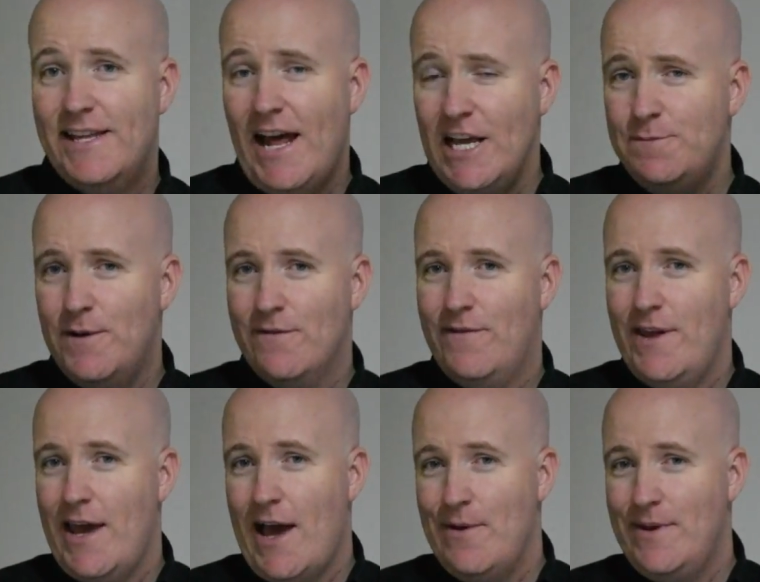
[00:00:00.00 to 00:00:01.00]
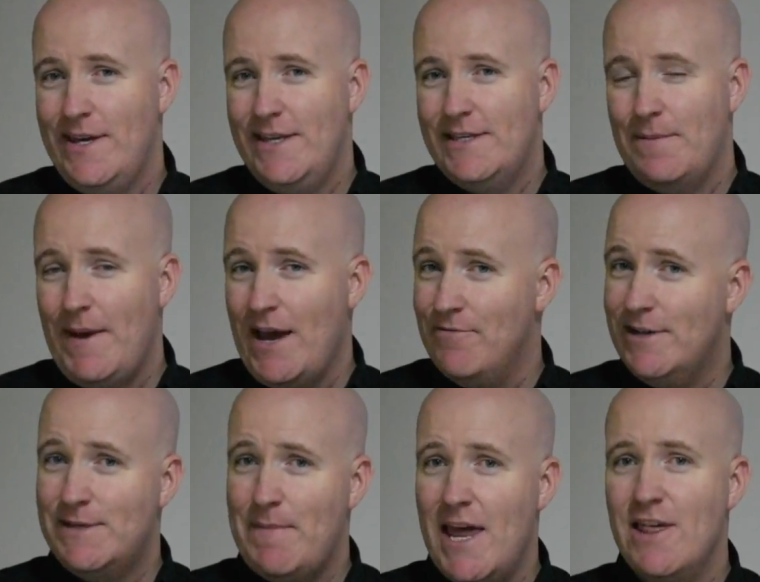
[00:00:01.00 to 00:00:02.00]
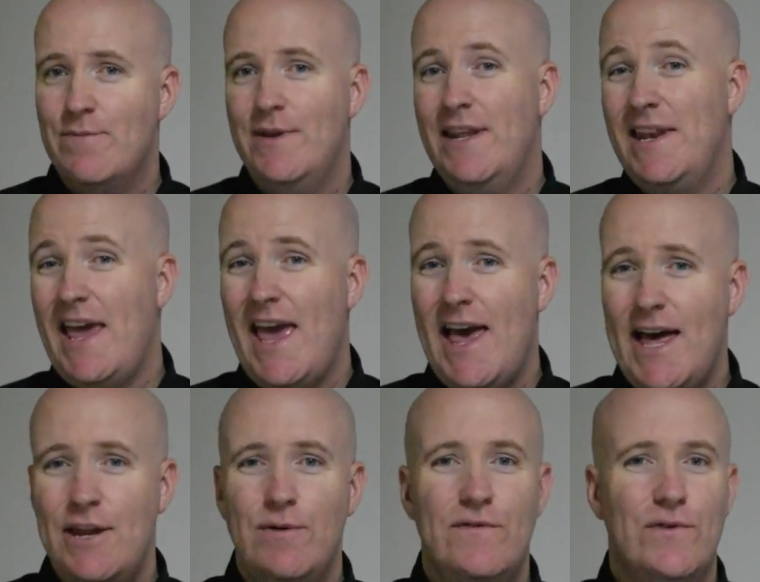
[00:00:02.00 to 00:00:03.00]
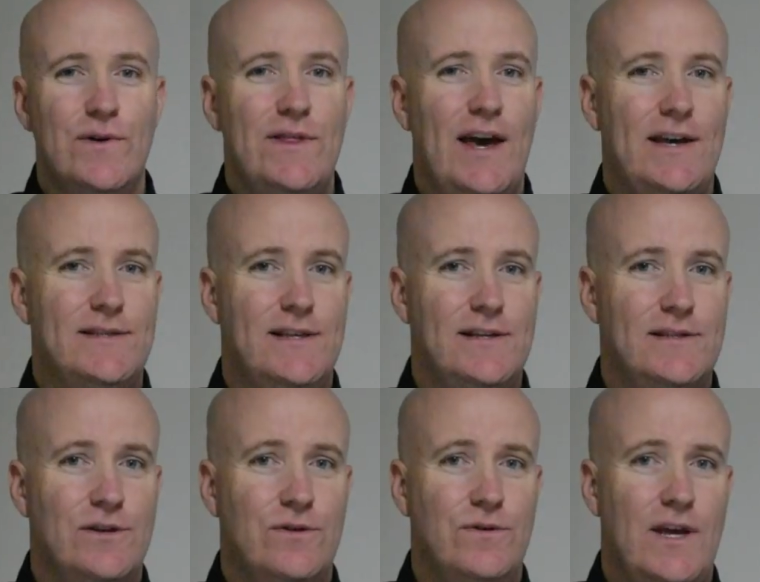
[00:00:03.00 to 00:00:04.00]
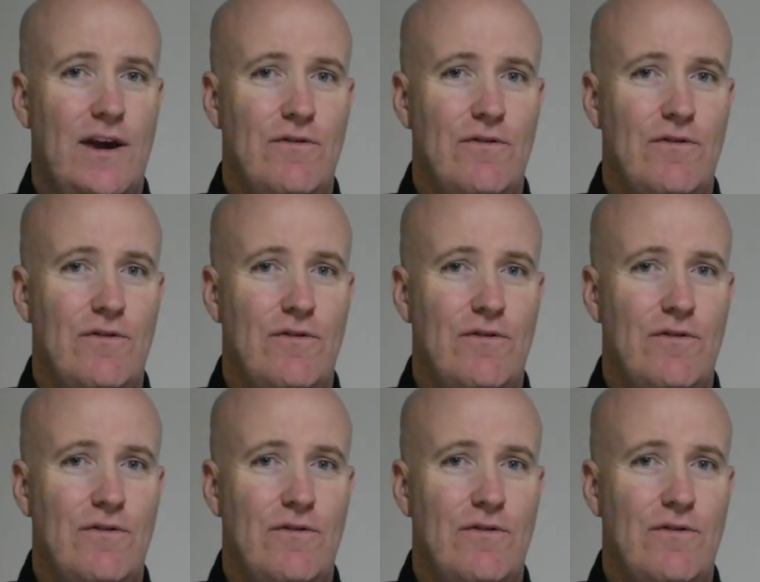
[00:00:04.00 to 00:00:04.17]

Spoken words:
today's blog video is about risk management and how to avoid those things that could go